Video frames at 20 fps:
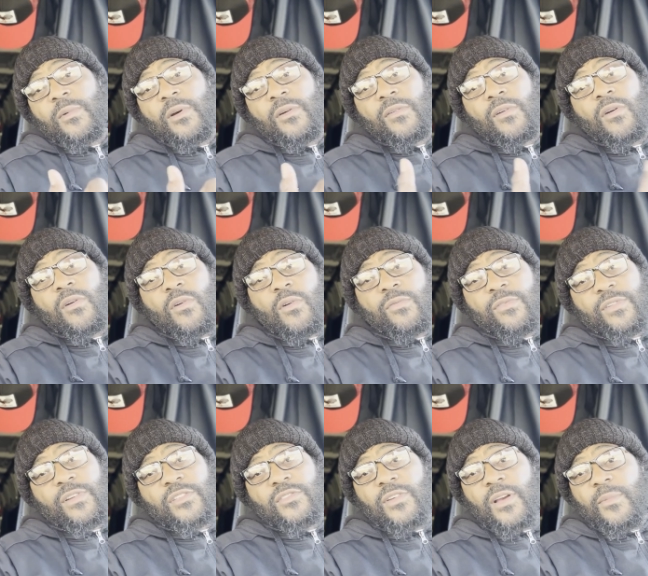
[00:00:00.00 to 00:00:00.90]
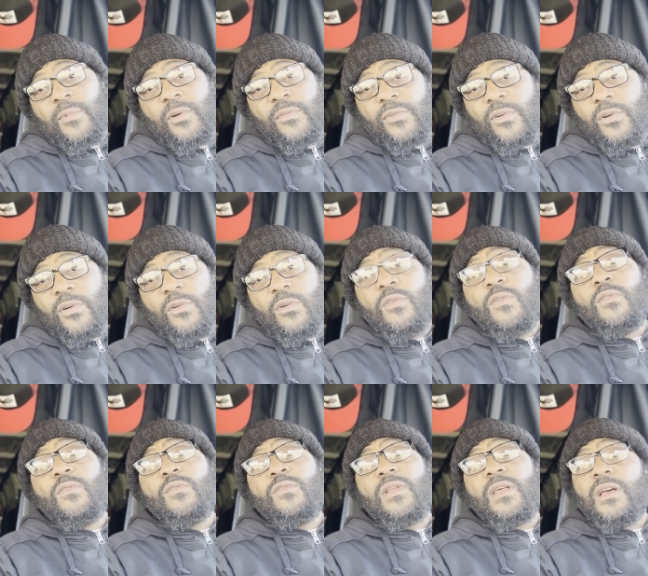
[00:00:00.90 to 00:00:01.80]
off go. Hopefully the drop off go a
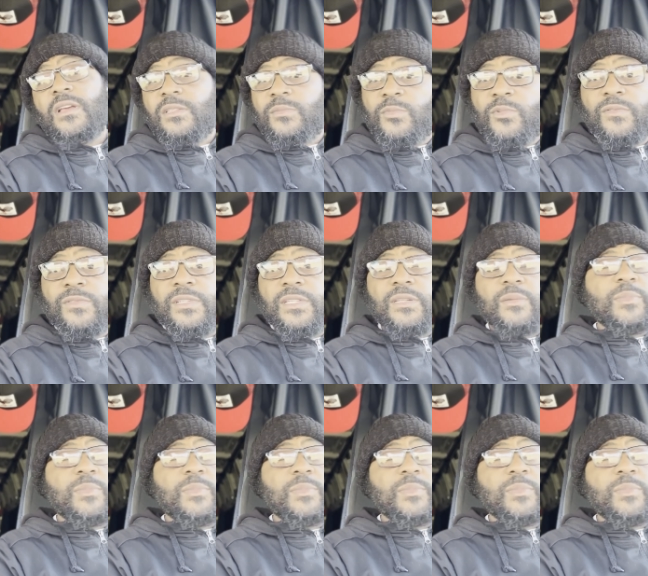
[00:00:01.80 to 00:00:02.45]
whole lot smoother than the